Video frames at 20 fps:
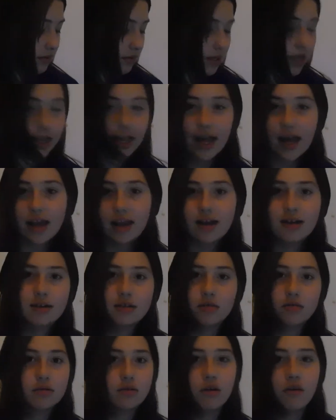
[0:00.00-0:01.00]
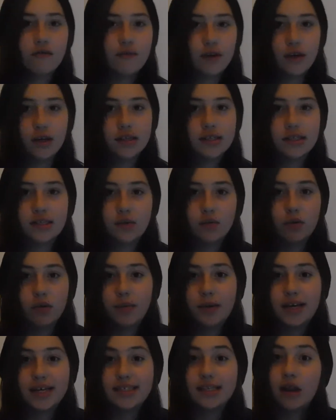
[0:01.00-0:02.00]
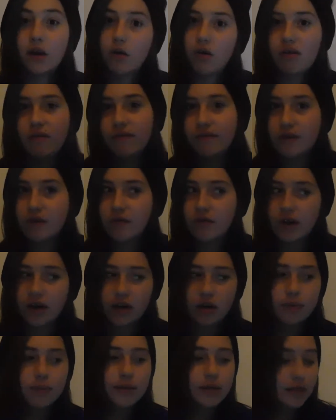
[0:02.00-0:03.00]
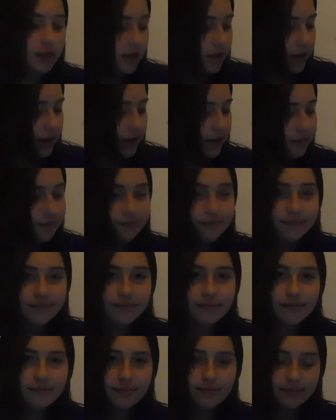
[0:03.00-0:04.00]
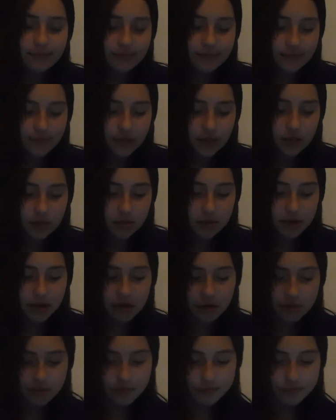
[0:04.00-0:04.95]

Again, I don't know if you can see her because I don't know if you find her, but she's right here.